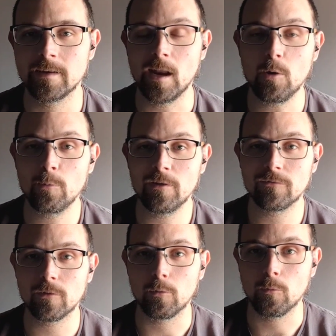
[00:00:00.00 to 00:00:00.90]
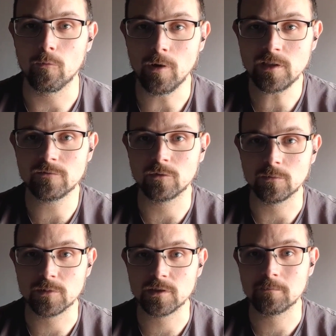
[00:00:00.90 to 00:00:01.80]
Now with
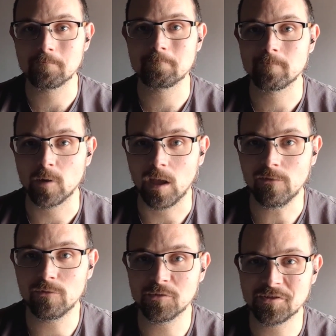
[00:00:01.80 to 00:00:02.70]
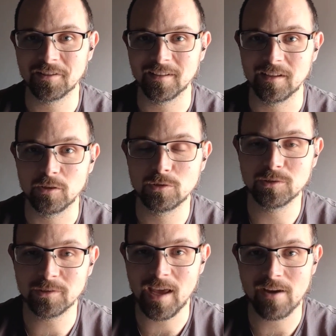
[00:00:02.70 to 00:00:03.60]
Voiceforms, unfortunately, you
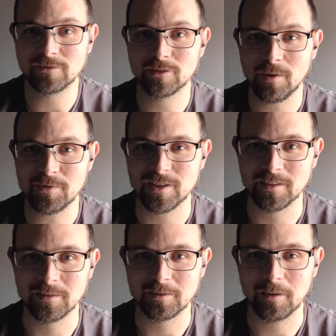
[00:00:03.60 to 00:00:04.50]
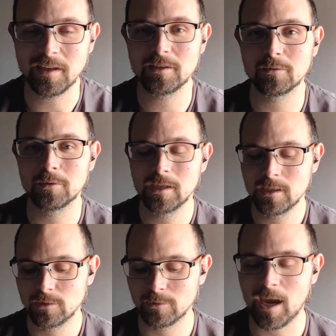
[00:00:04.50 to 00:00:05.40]
do not have that option, right? You
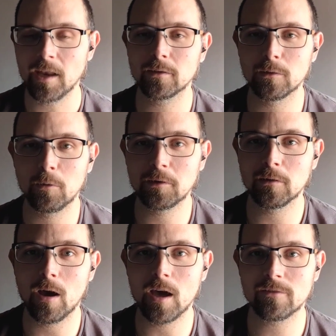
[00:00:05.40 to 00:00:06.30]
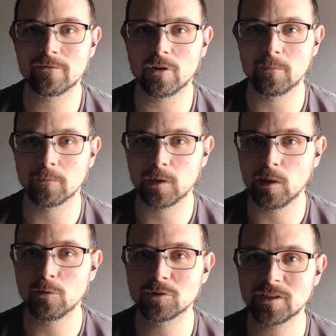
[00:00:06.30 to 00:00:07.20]
cannot learn a lot from
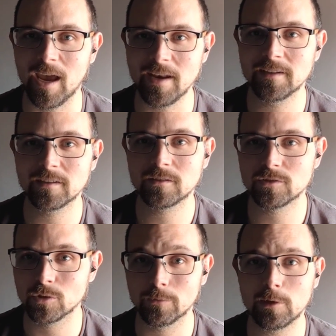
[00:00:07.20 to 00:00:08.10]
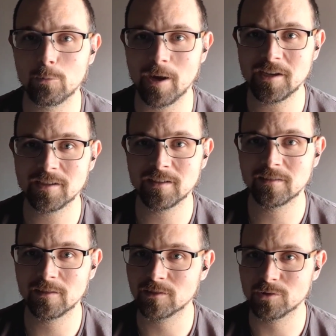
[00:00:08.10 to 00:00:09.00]
closed-ended
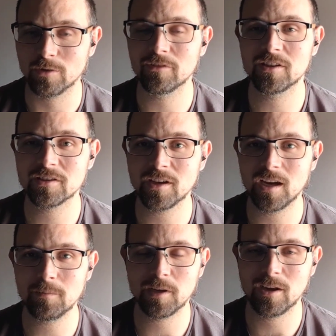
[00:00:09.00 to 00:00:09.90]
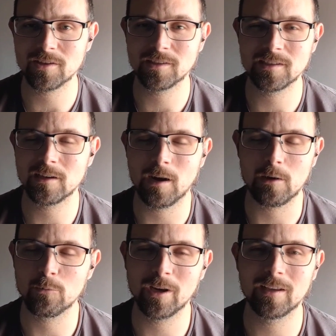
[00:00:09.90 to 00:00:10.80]
survey design, because these are
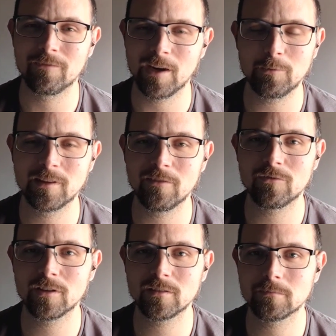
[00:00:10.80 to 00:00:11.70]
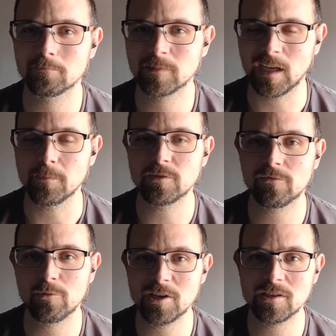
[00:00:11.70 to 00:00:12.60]
like really very different types
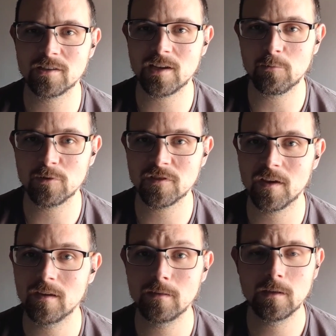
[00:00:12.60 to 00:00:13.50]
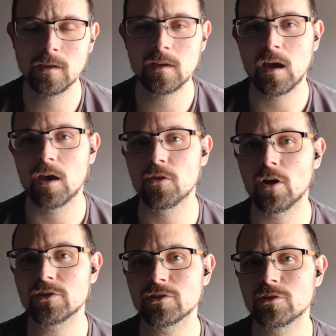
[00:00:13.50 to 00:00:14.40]
of questions, I would say. And
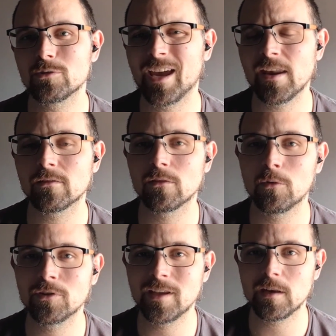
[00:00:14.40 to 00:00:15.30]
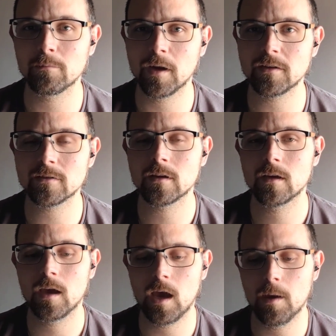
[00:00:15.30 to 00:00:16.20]
also you cannot learn that much
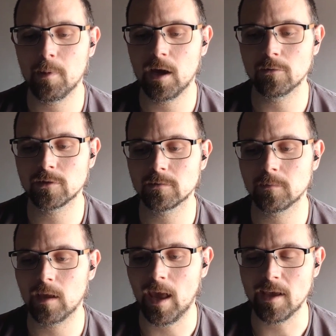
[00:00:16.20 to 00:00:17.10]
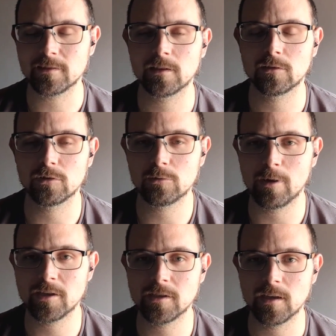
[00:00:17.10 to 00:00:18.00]
about asking good
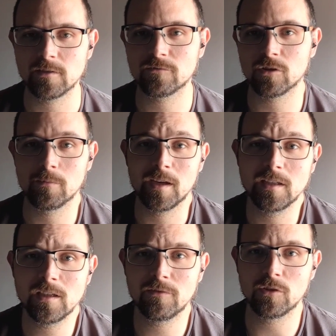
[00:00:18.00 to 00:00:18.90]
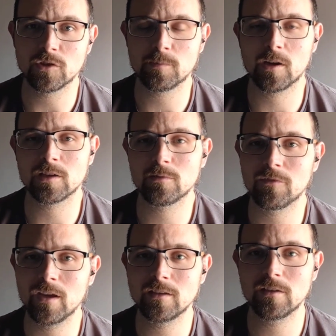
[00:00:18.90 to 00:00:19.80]
questions from interviews, because
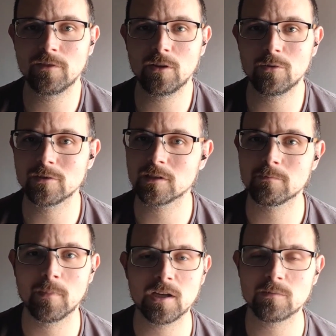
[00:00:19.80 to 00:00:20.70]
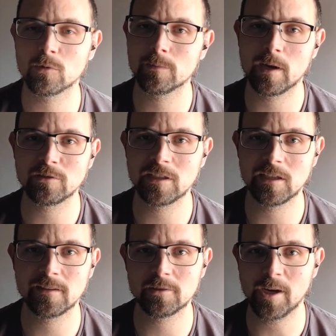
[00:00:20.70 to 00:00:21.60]
with interviews, it's much more about the
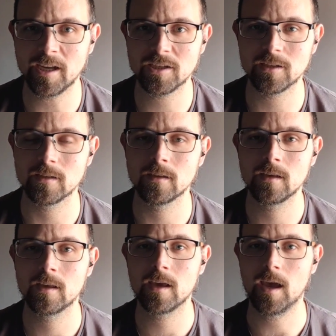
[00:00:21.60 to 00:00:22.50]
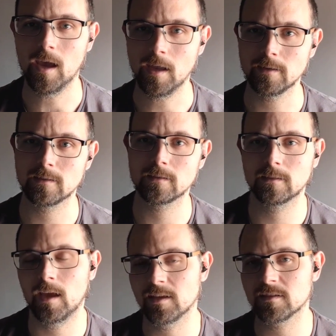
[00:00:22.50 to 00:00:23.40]
interaction. And
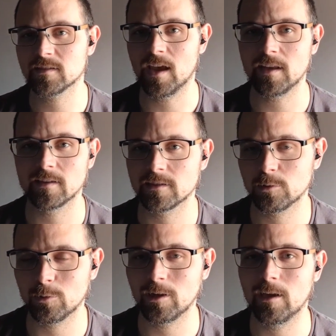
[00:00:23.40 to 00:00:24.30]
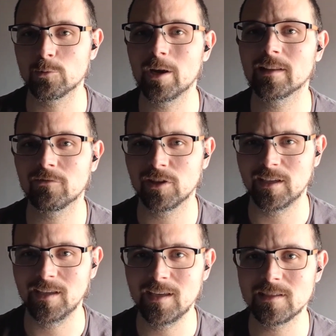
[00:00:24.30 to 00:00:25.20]
yeah, as I said, it's relatively
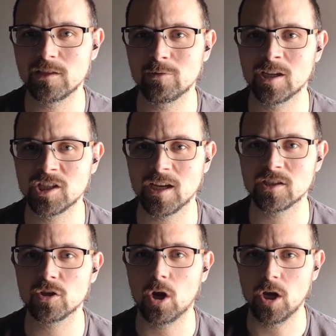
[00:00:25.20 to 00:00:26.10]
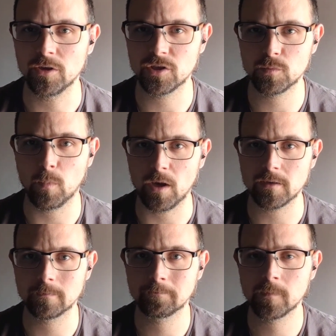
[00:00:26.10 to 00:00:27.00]
easy to adjust on the
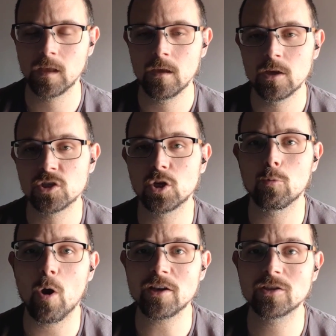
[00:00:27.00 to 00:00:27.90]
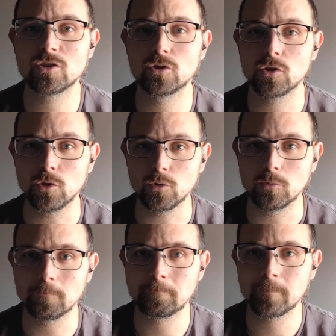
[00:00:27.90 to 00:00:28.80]
spot. So what to do?